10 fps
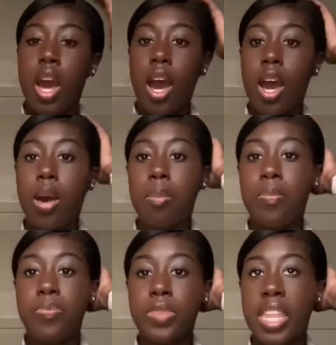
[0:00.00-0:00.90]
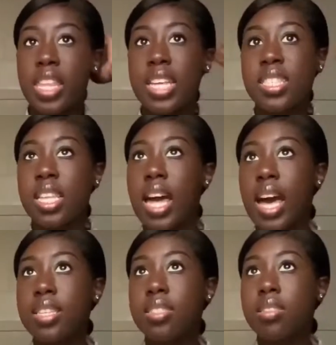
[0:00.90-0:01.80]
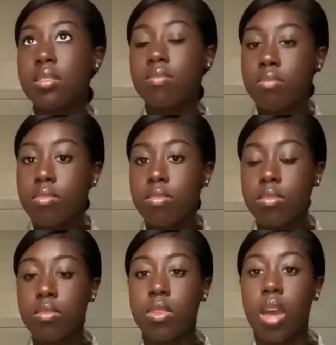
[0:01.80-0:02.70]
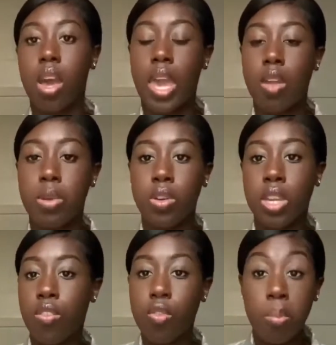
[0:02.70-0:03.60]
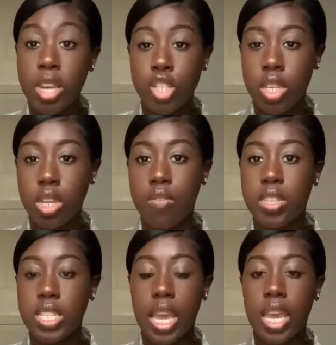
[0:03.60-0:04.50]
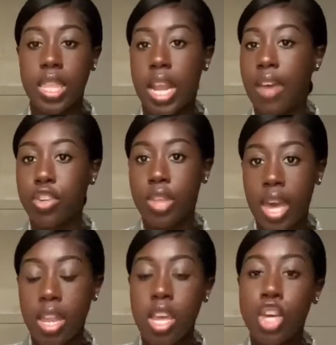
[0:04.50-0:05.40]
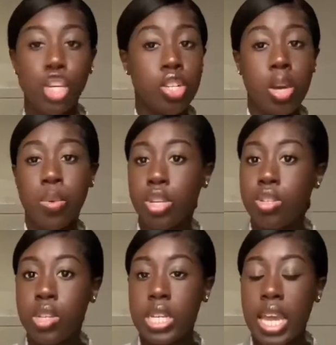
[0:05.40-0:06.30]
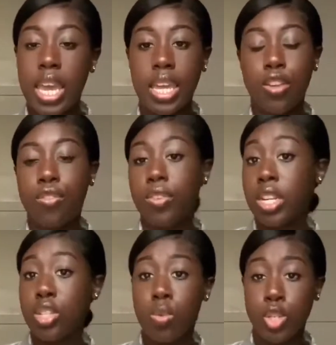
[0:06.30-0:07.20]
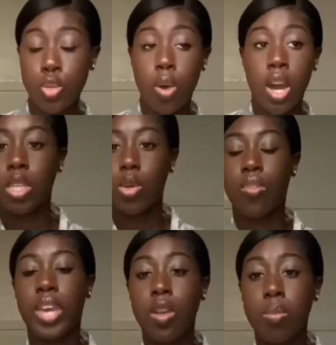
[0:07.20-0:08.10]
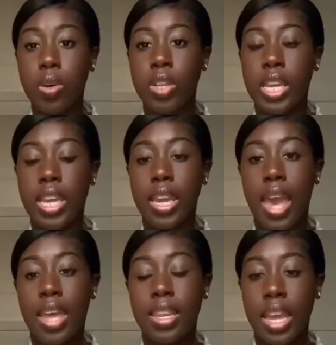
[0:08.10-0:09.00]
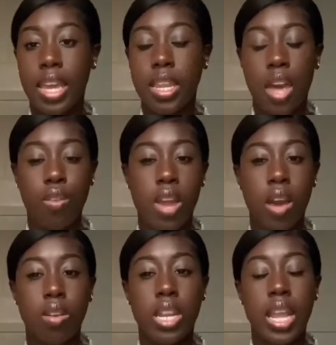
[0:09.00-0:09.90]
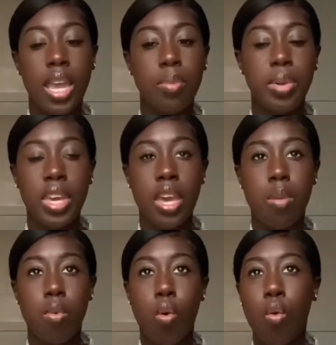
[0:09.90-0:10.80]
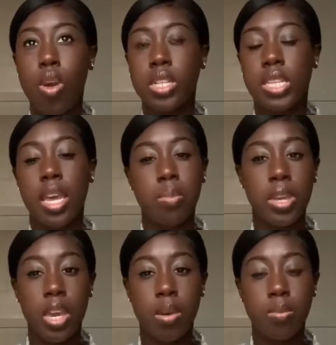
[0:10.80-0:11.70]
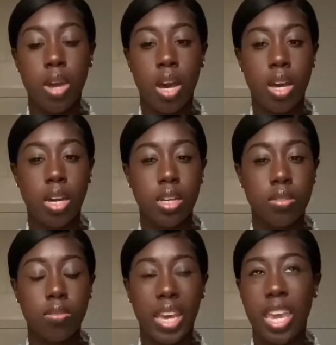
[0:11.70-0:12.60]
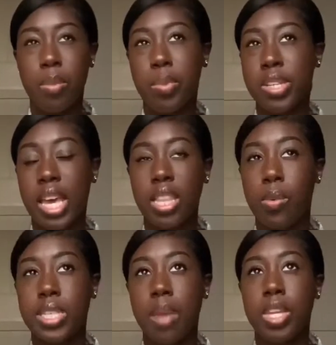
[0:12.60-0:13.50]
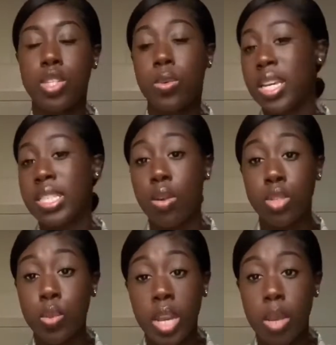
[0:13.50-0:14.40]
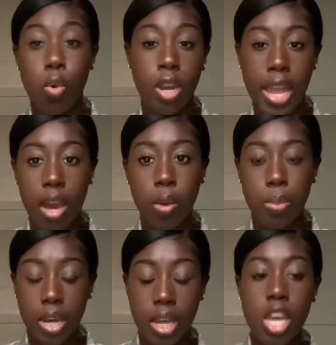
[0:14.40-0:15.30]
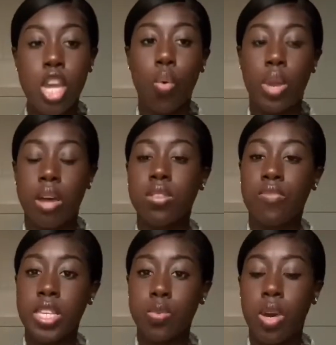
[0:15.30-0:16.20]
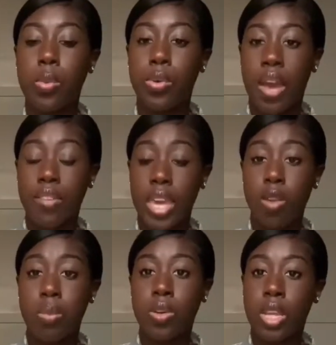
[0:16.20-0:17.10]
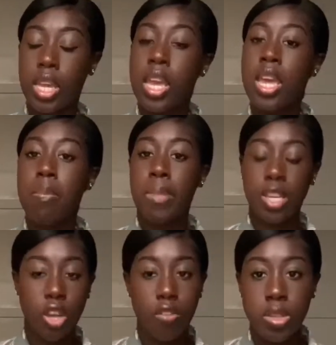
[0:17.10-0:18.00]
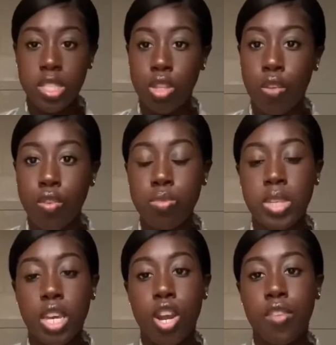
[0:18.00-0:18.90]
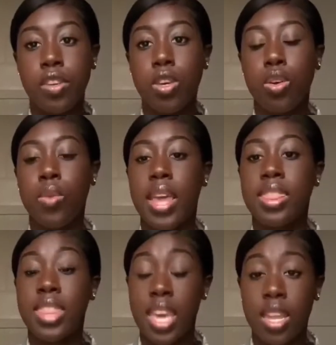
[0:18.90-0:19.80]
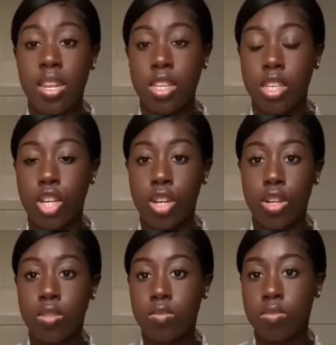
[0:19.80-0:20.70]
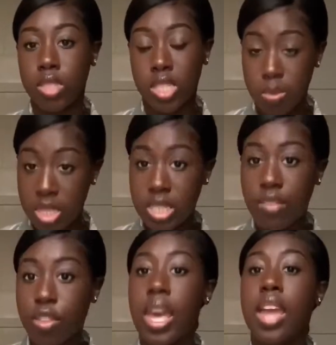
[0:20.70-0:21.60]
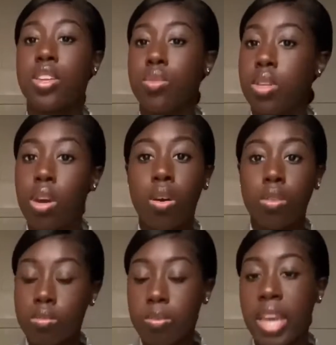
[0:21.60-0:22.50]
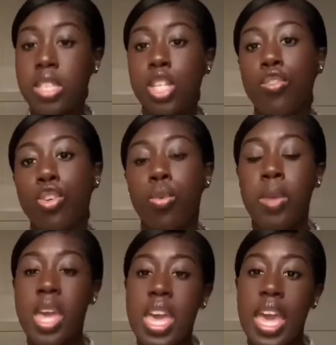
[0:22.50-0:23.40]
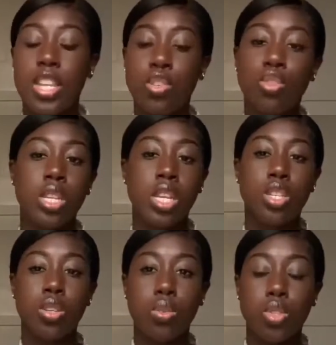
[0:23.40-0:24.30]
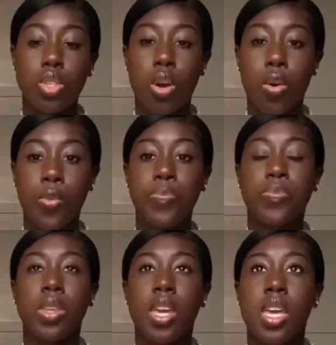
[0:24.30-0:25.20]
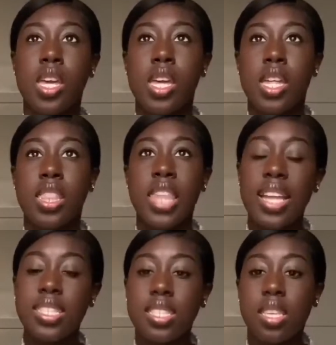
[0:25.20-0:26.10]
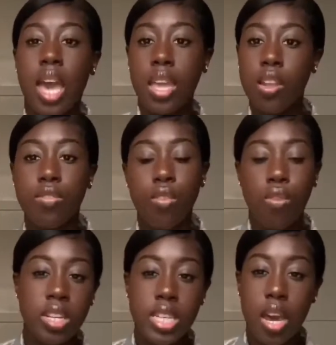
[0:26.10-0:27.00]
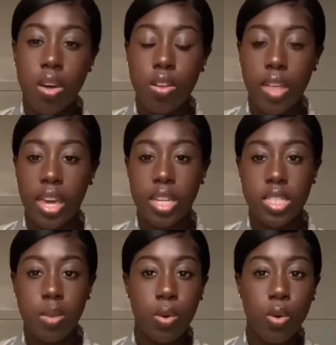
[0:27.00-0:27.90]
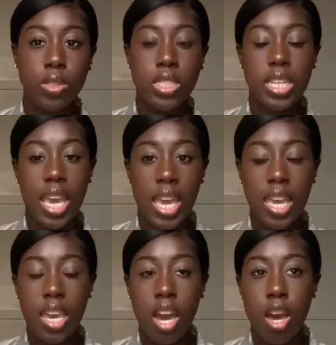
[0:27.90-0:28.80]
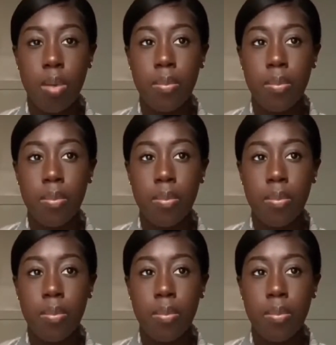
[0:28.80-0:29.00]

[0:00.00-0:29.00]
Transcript: Um, and then that's the last accountability or formation of the day. And then after that, you're done with your duty day and you're free to do what you want. You have accountability at night at around 9 p.m. or 10 p.m. Uh, I can't remember exactly what time they do it because I don't do it anymore now. But when I was in phase one, we would have accountability, make sure everyone's in their rooms at curfew, and then you're dismissed after that and you can go back into your room and do what you need to do. So that's kind of the rundown of like a typical day. Um,